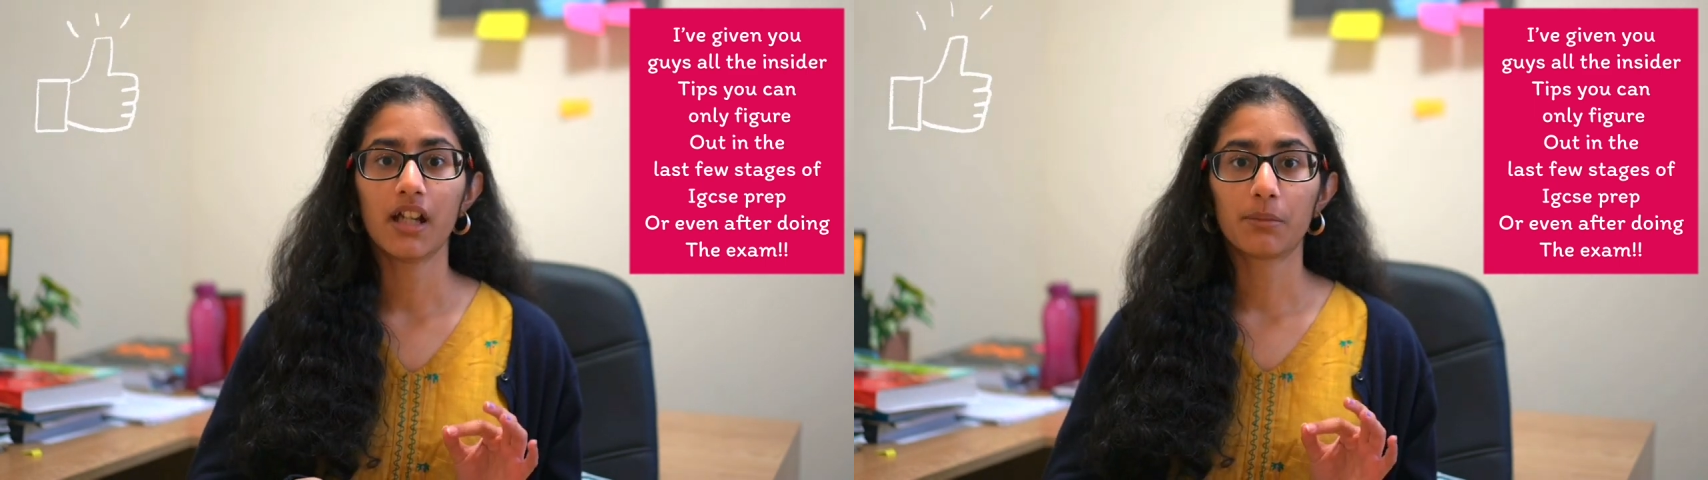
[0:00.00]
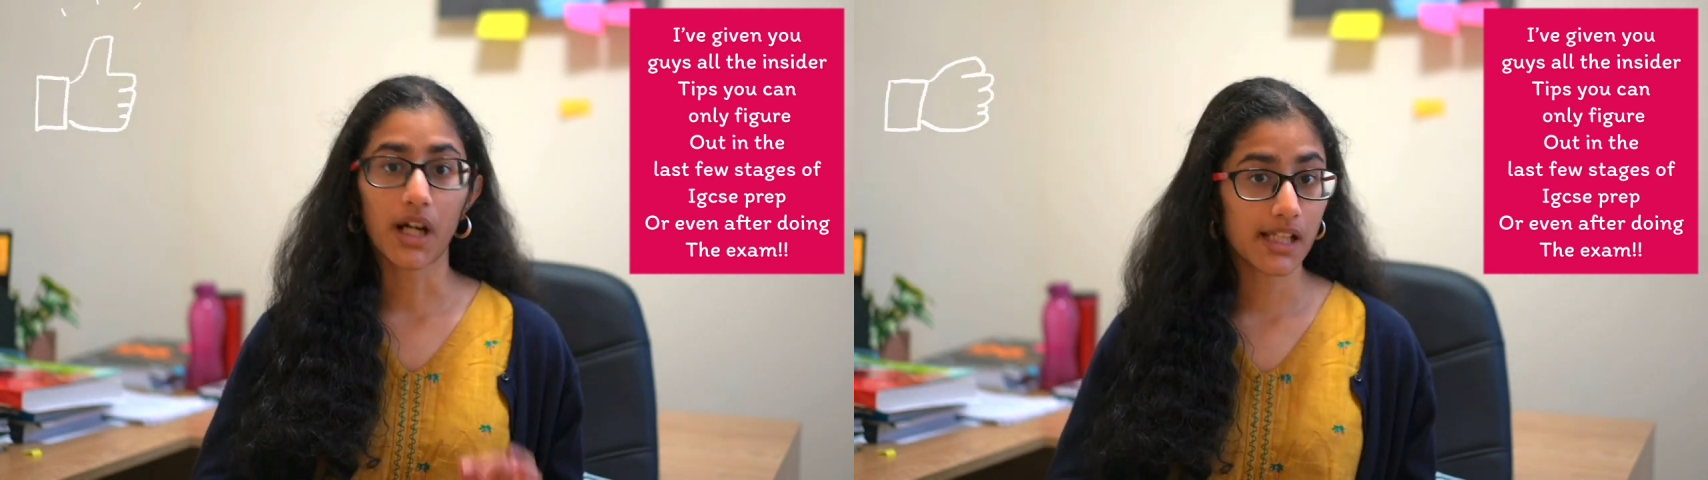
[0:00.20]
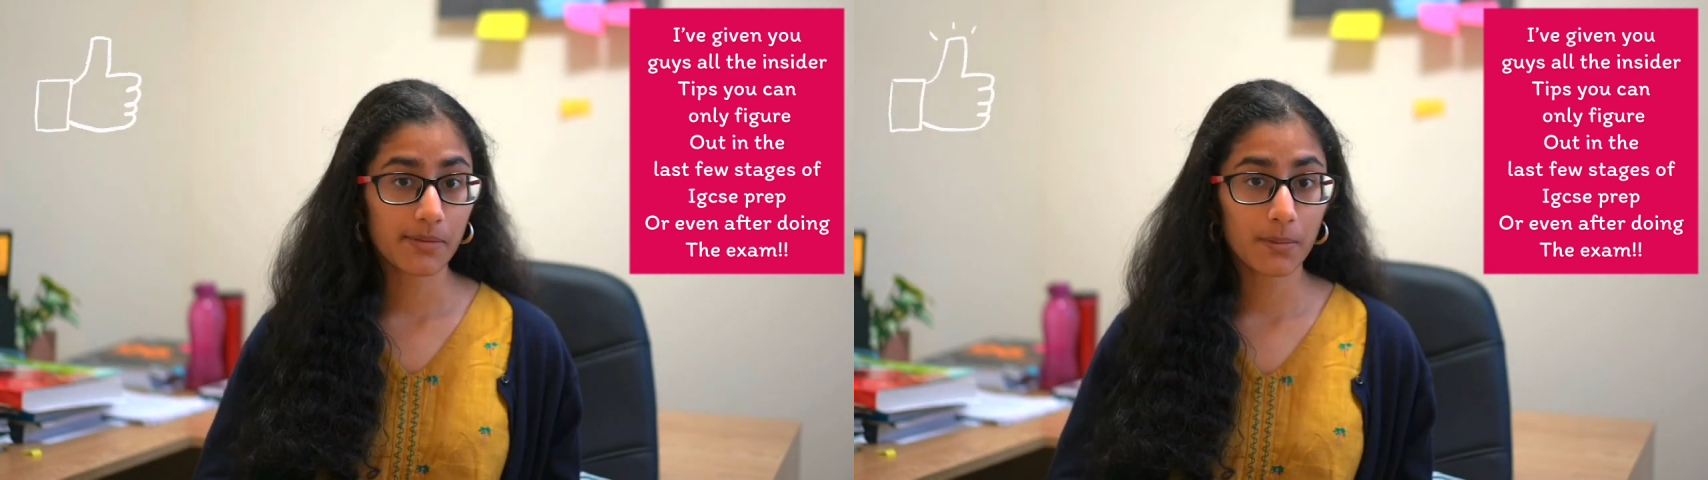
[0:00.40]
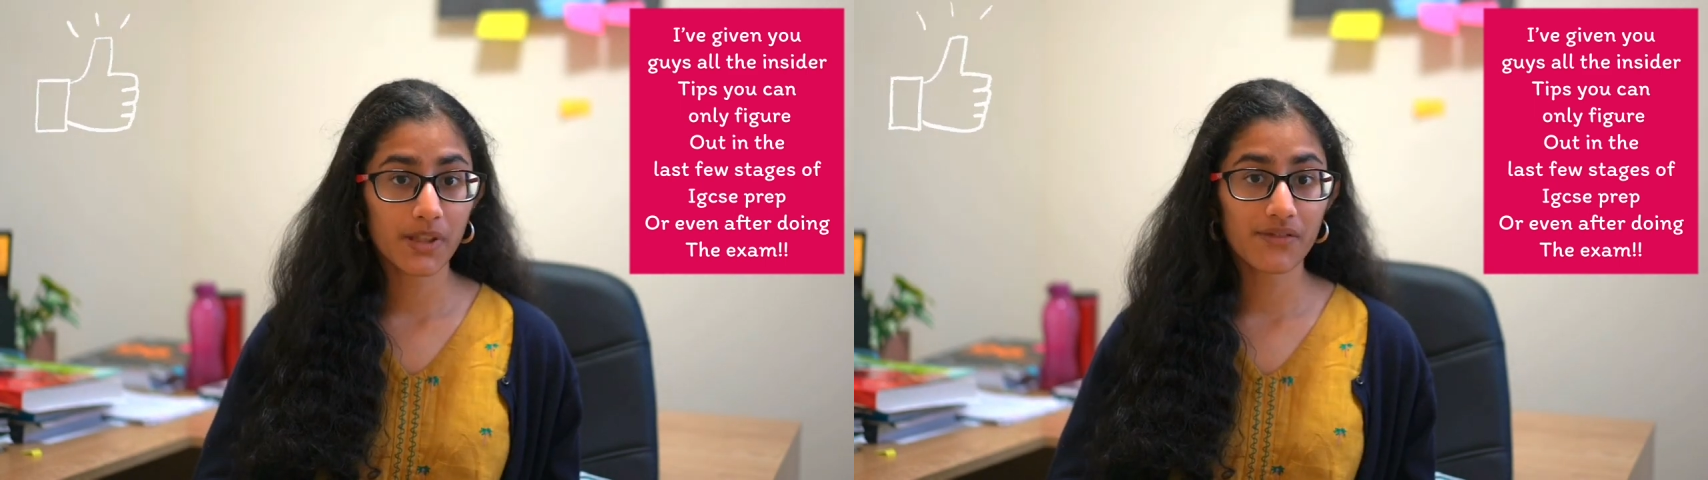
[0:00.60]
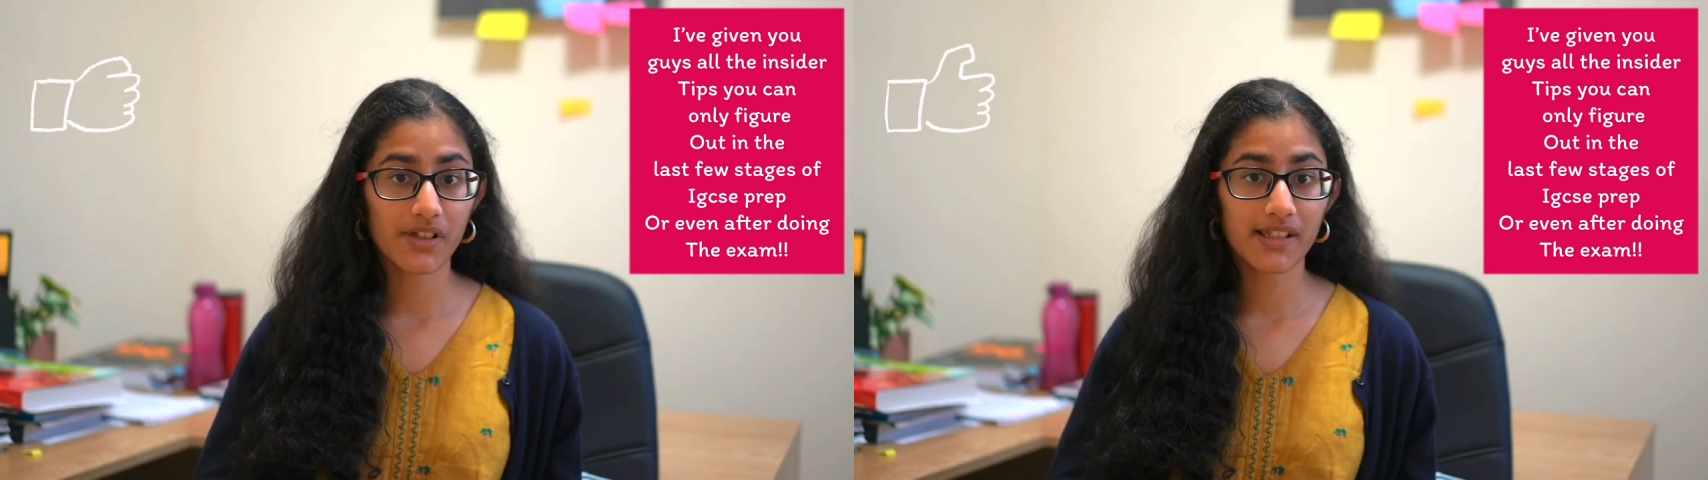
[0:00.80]
past
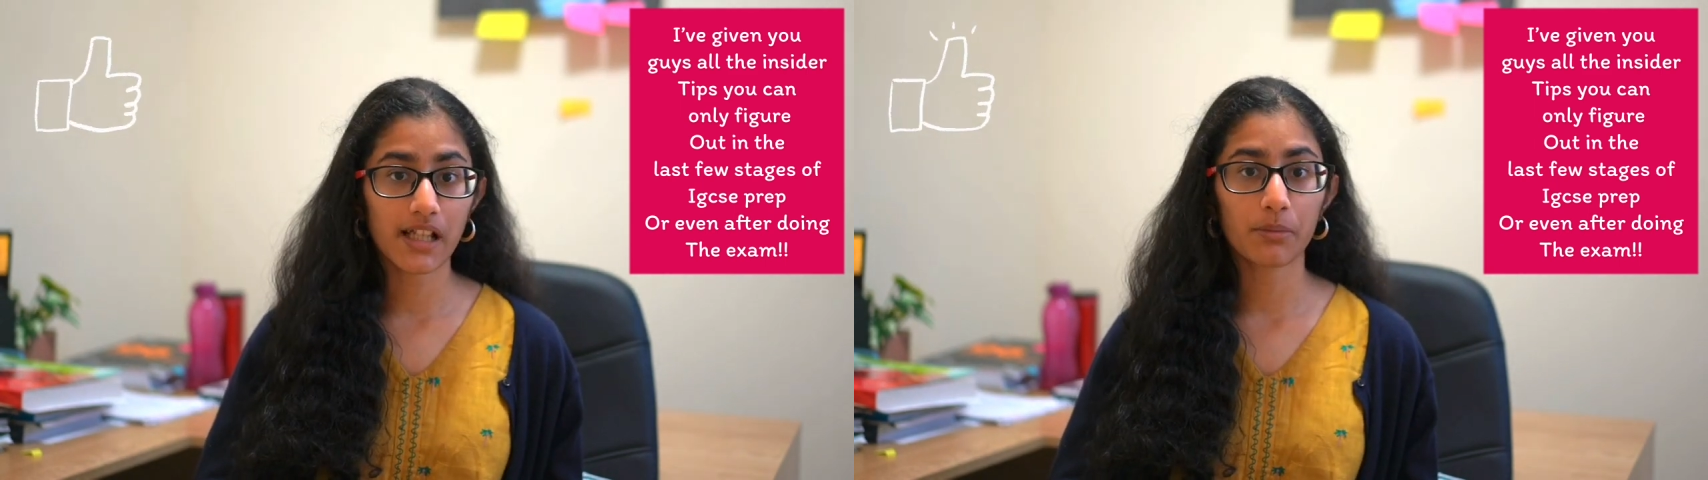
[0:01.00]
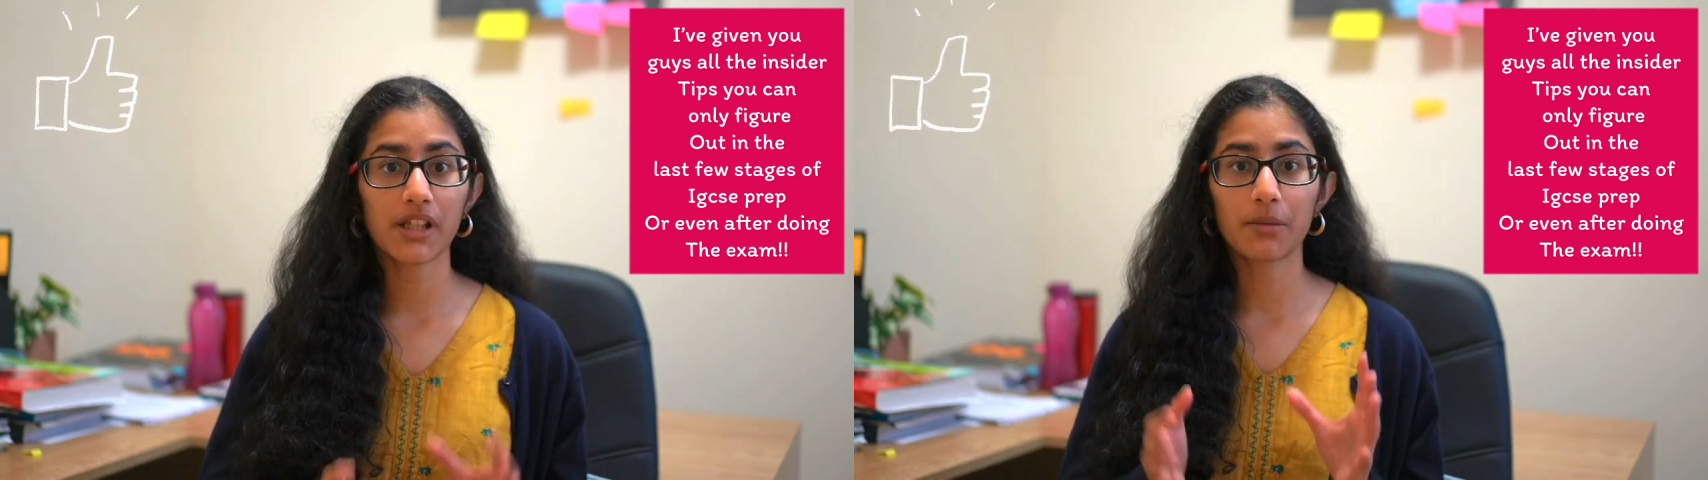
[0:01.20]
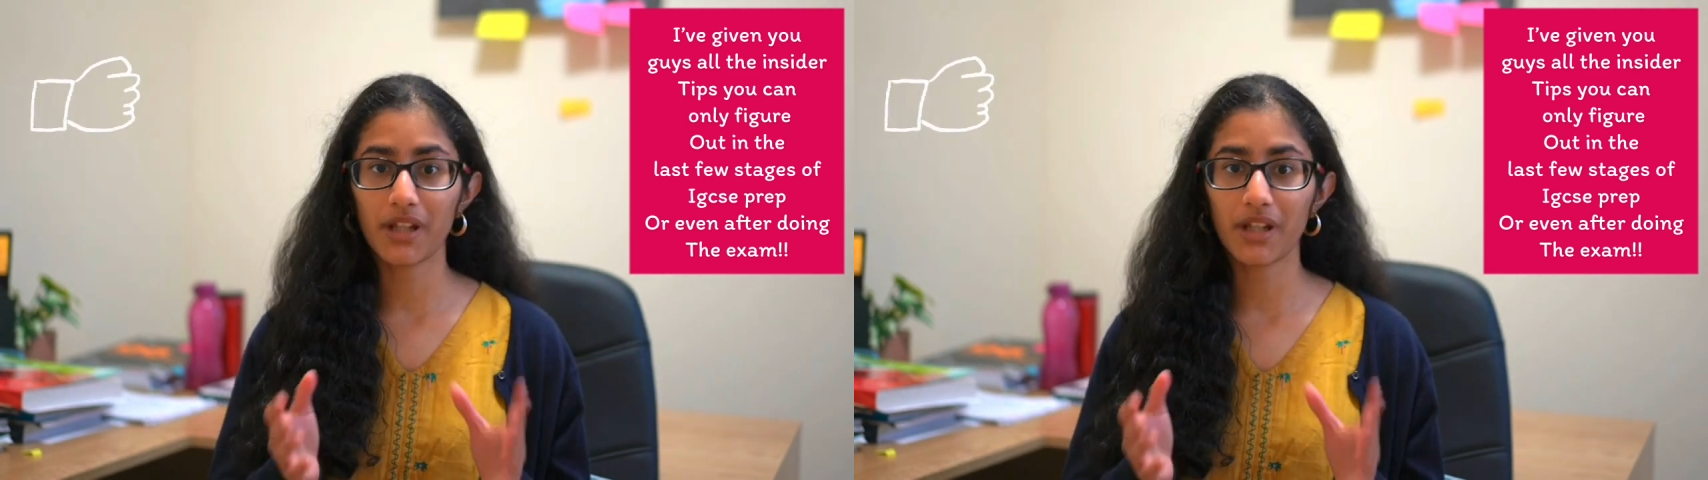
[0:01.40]
papers for example and